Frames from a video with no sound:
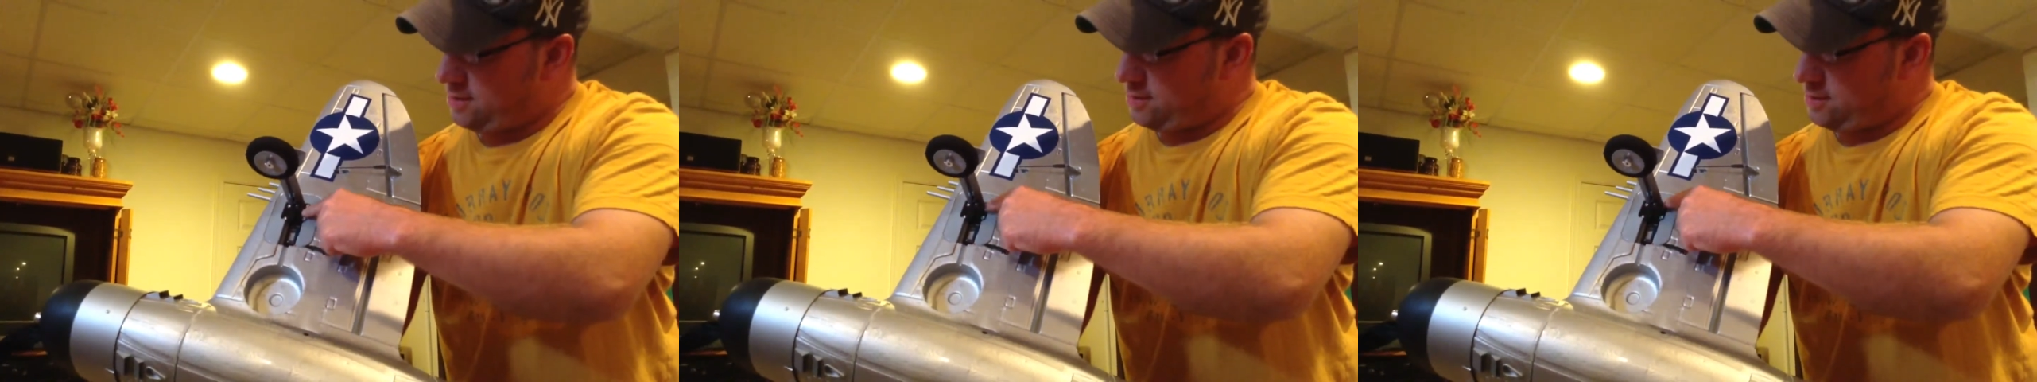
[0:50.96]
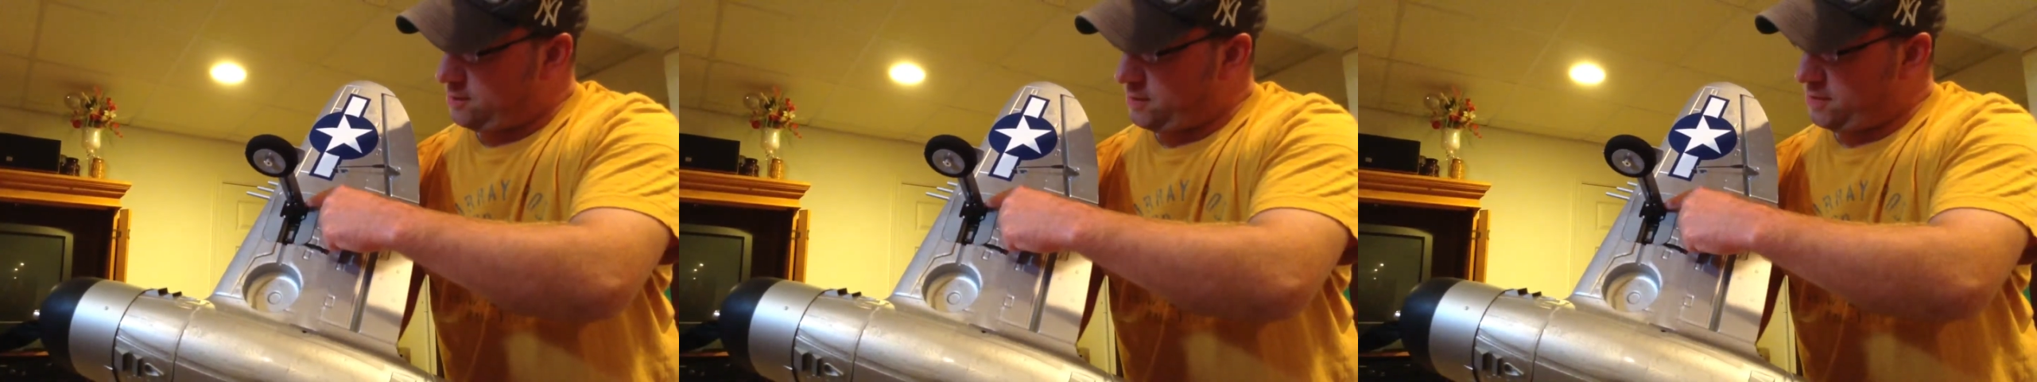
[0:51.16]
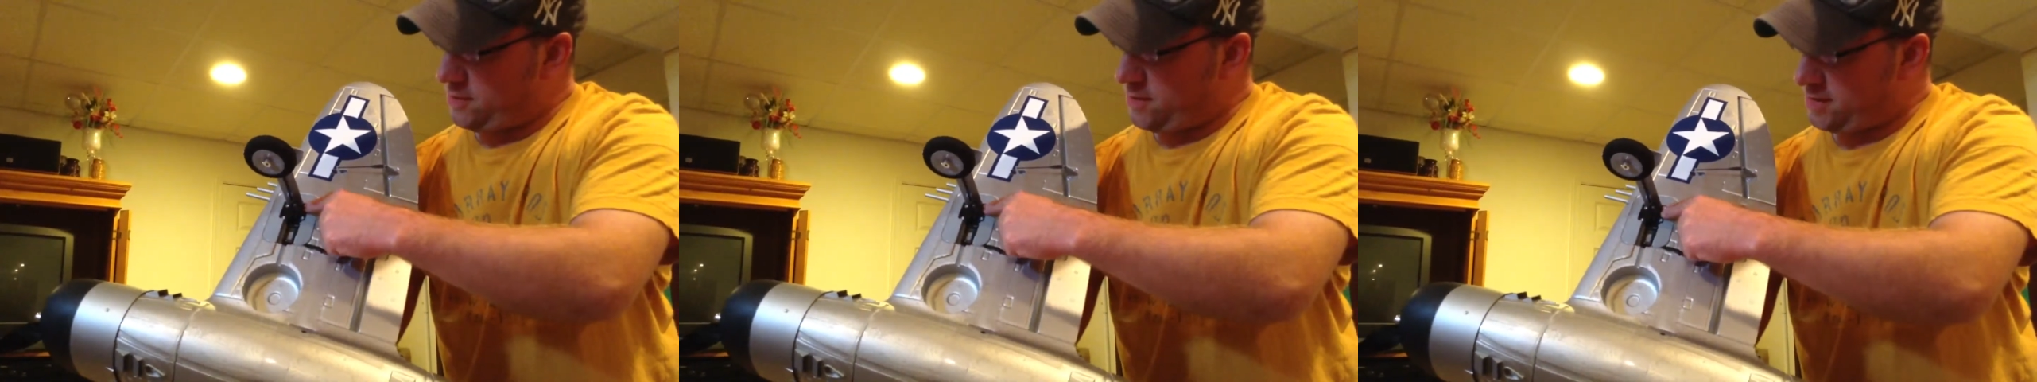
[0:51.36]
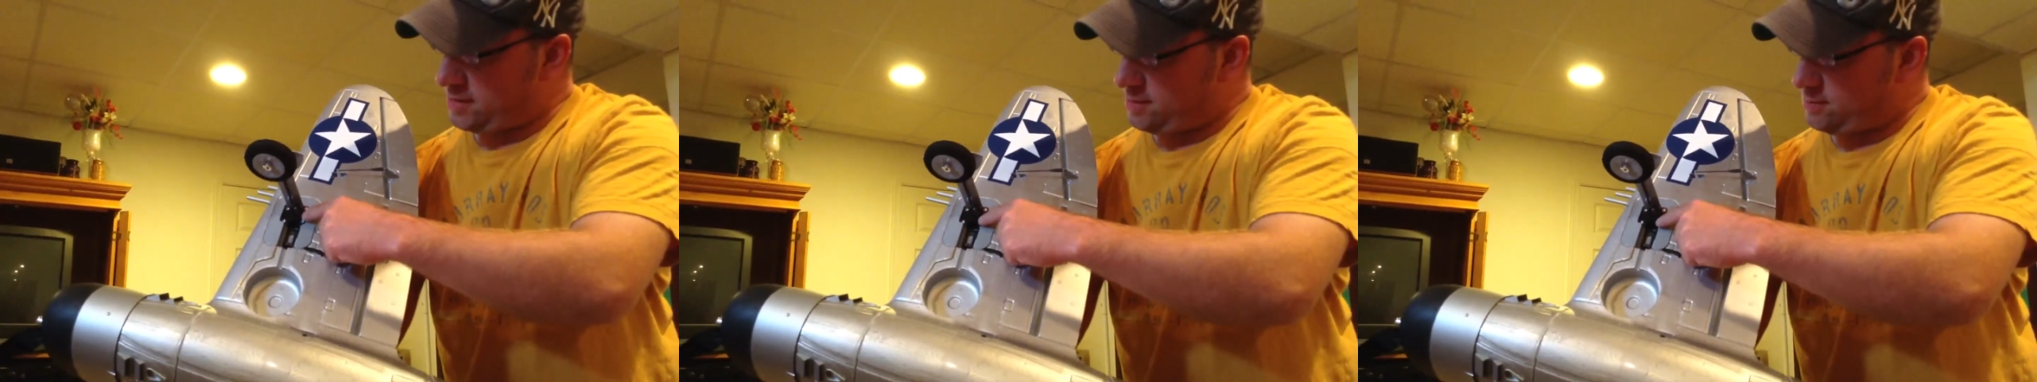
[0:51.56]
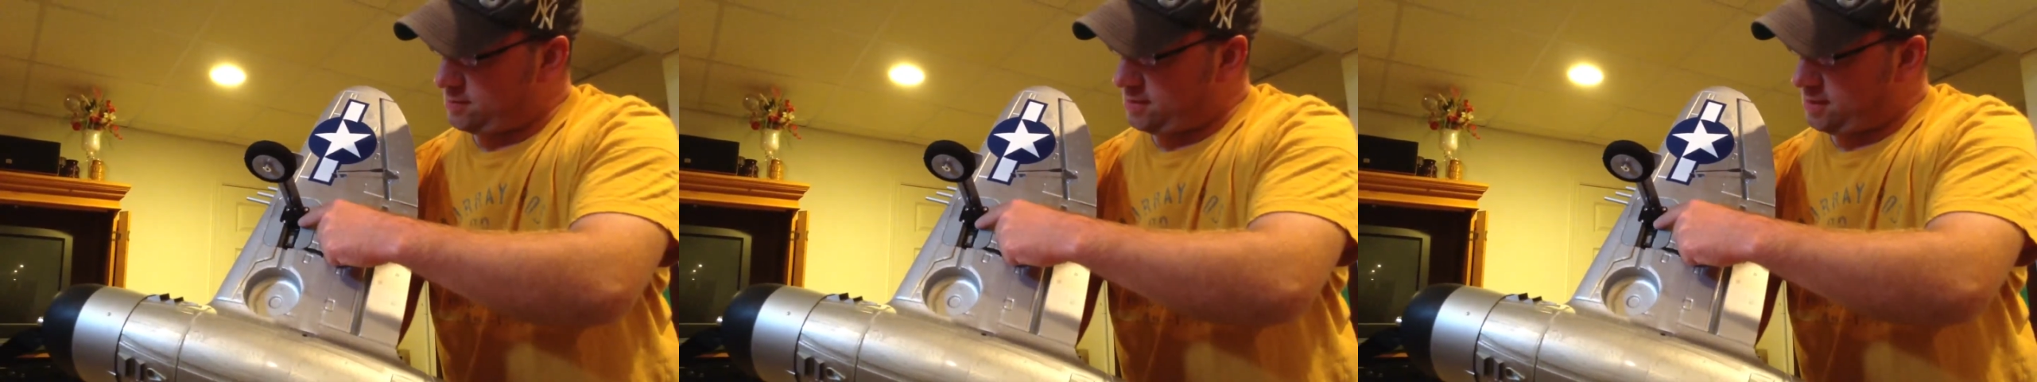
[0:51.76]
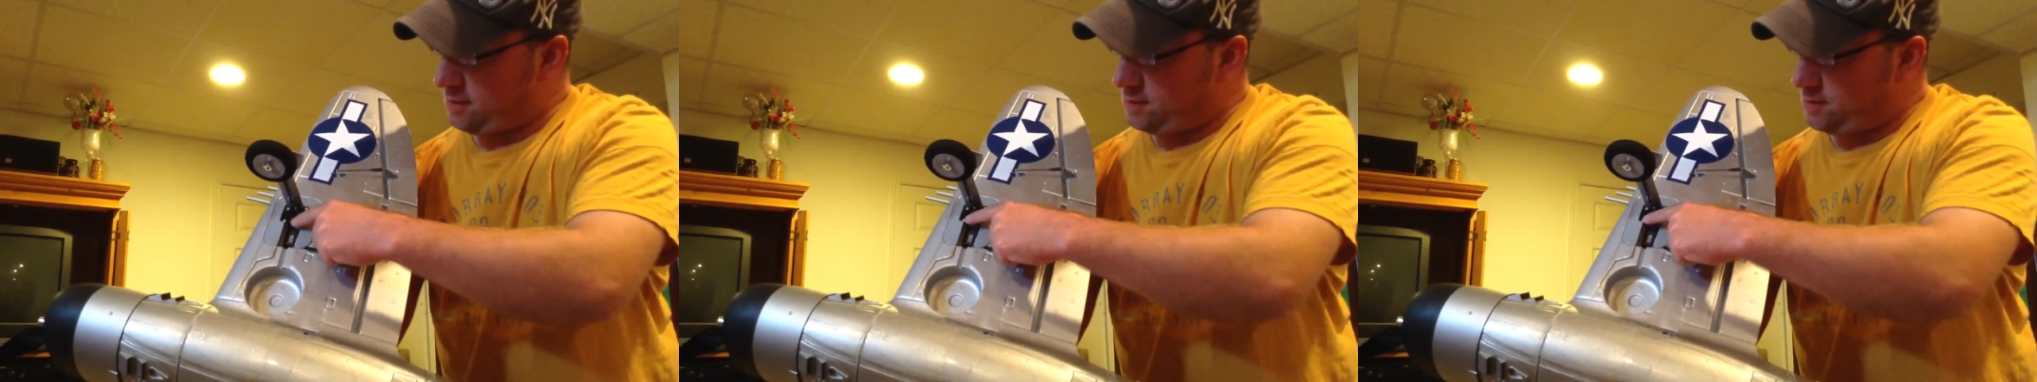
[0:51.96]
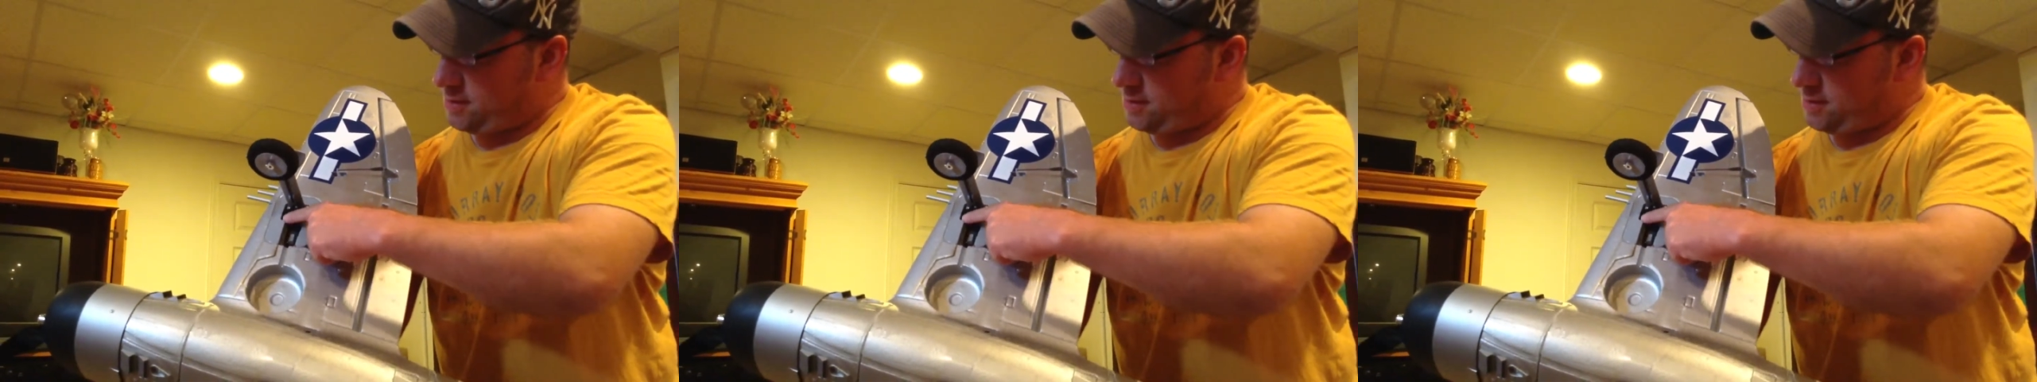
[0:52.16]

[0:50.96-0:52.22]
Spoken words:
the retracts themselves, the